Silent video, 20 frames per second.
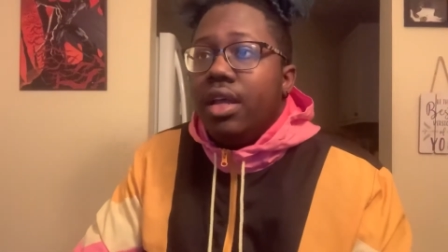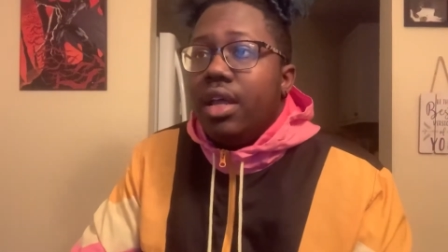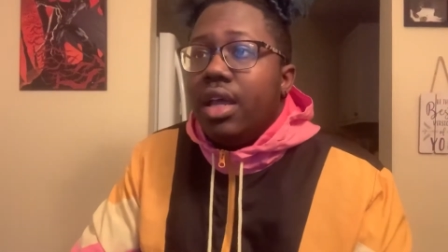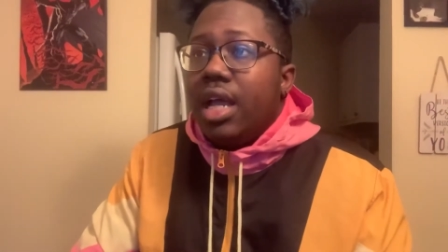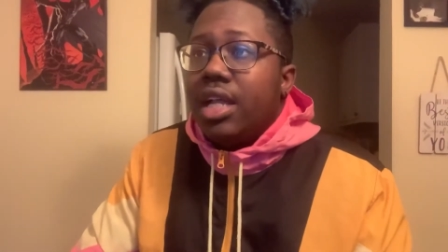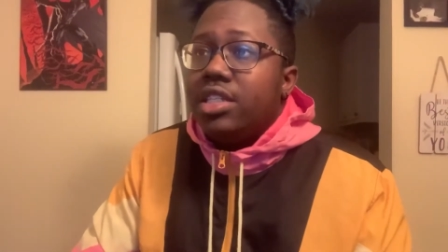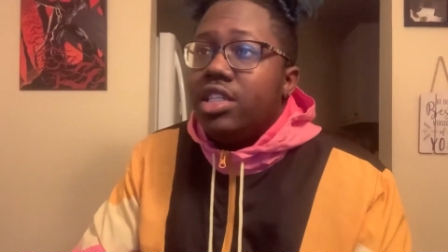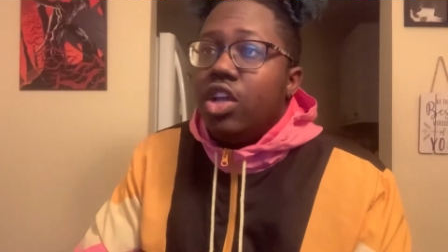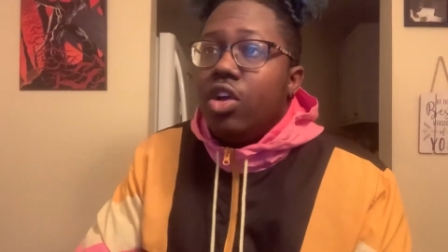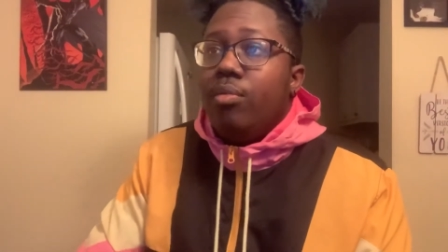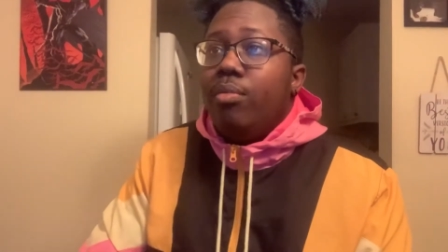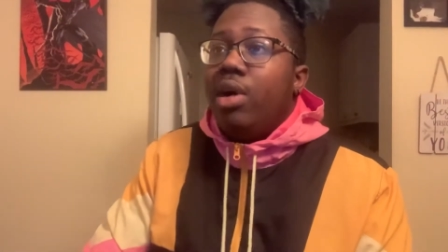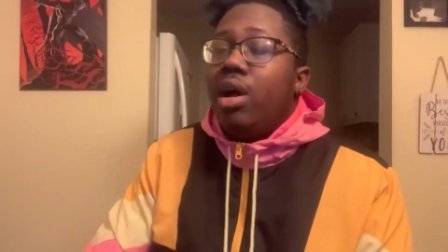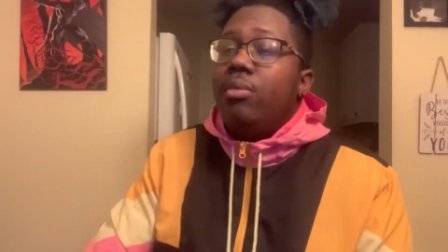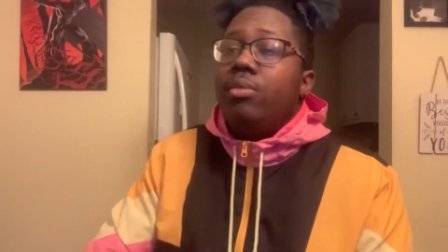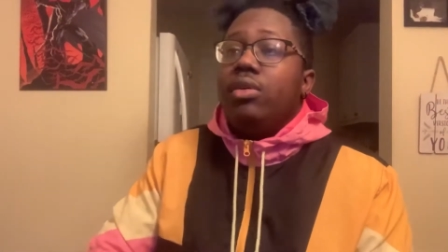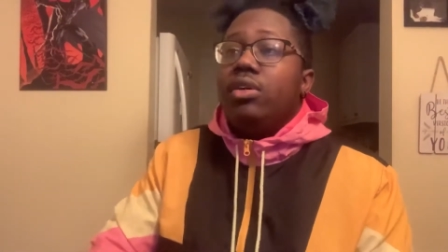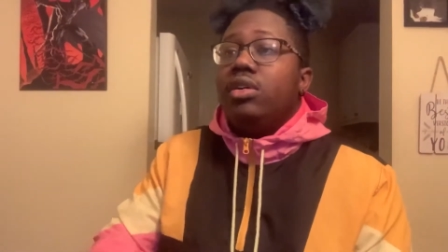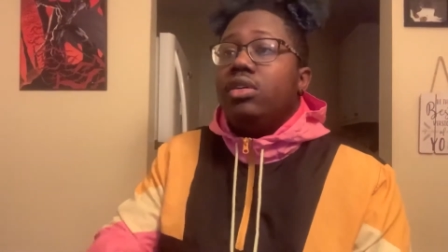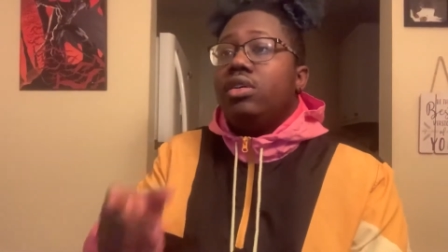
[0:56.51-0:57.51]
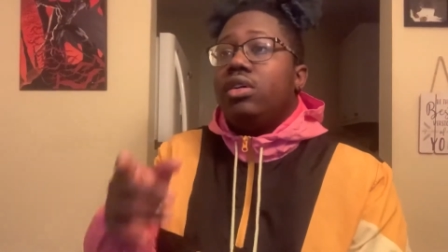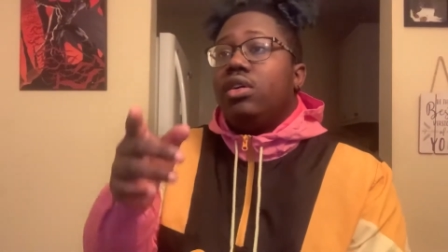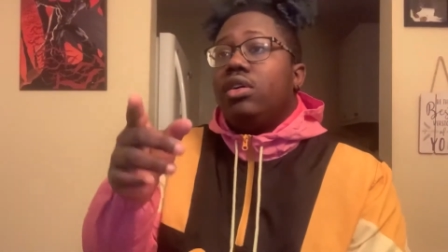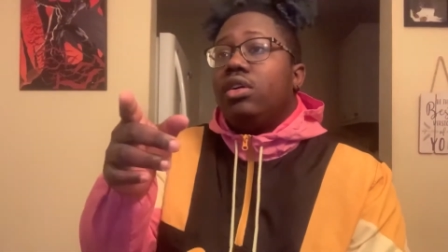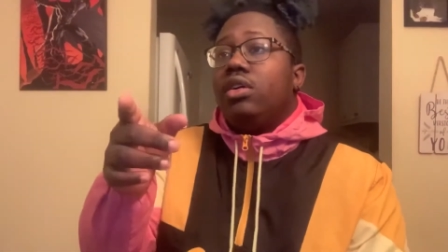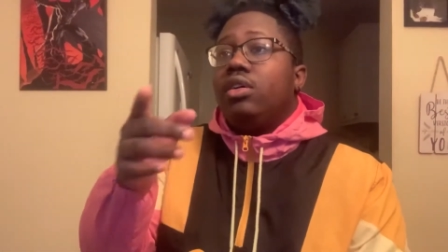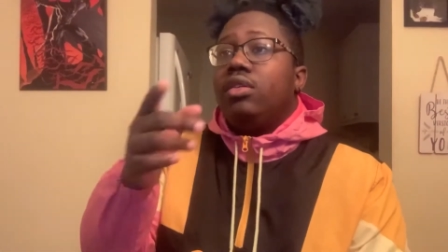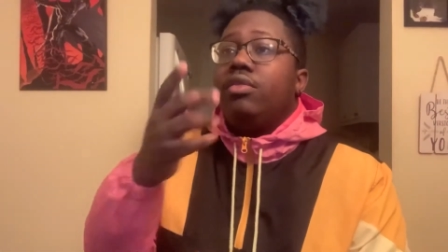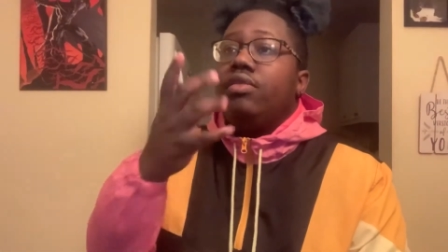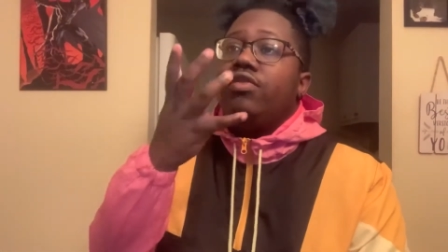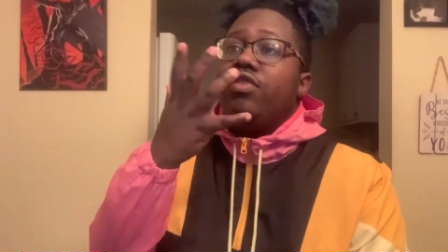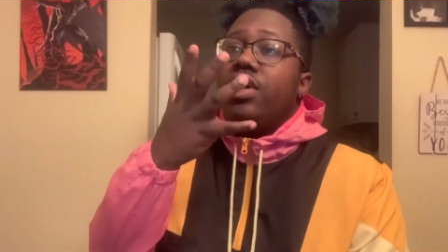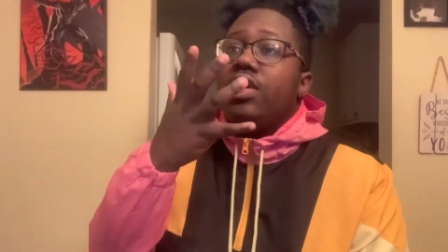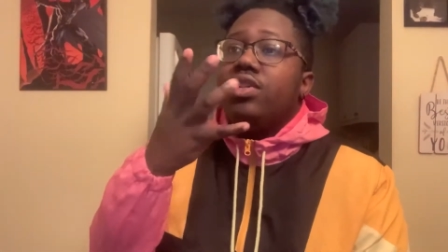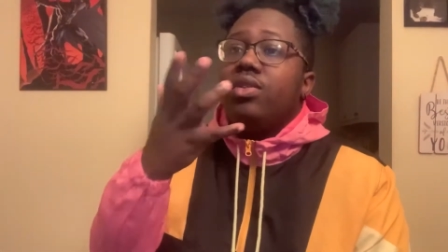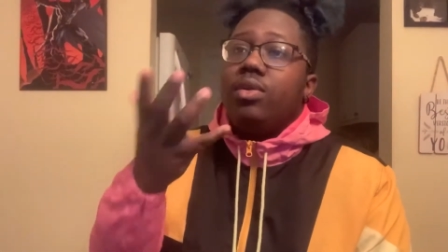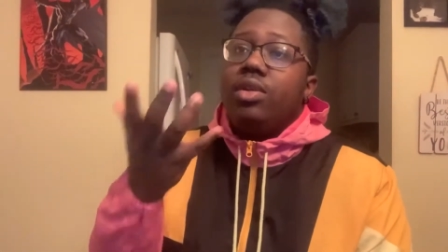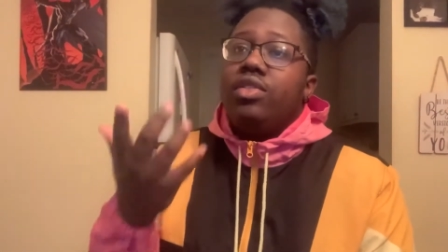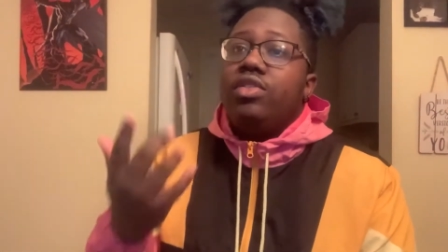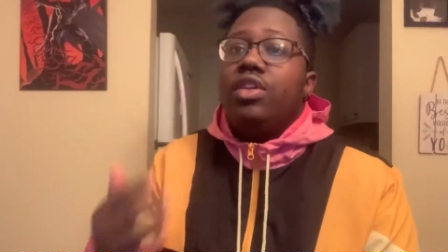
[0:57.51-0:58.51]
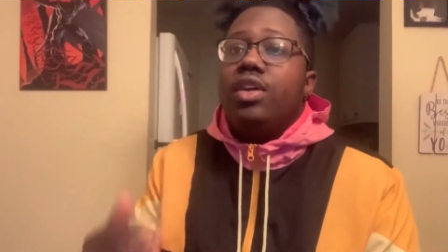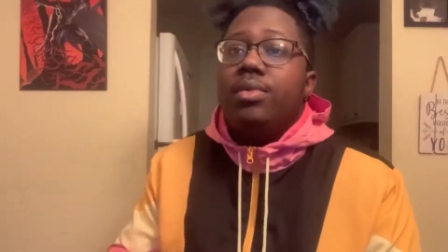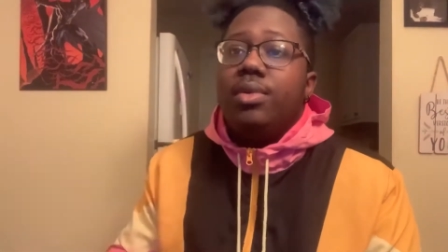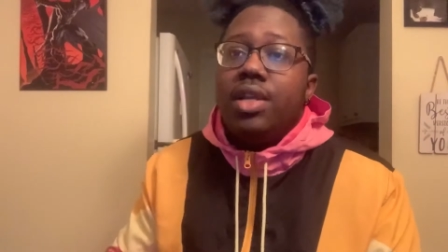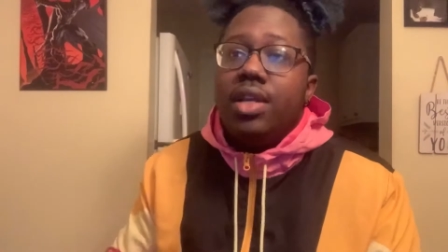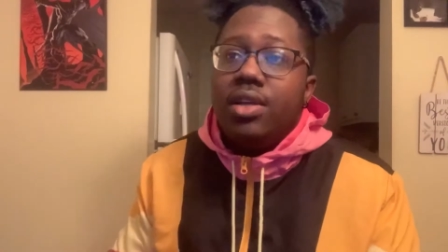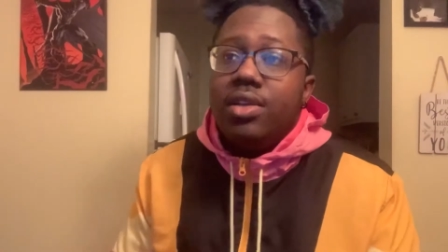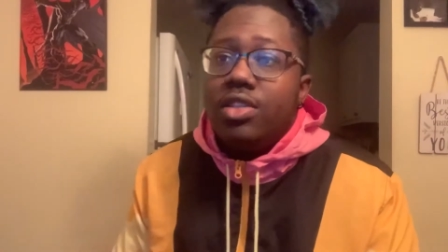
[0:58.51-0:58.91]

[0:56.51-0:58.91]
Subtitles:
I see Obama face on the thumbnail,